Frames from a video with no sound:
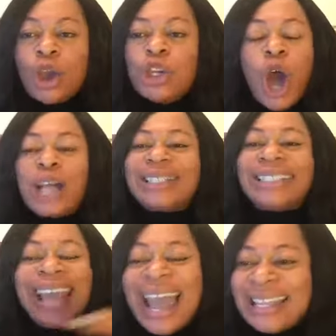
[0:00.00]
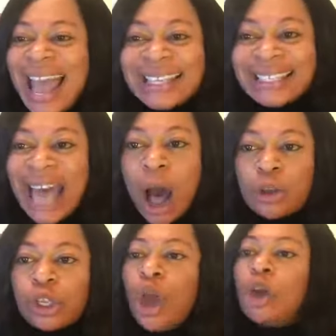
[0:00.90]
Your DNA
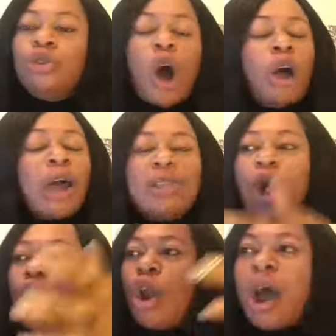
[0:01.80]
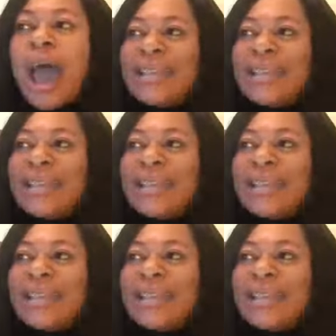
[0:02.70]
cells don't know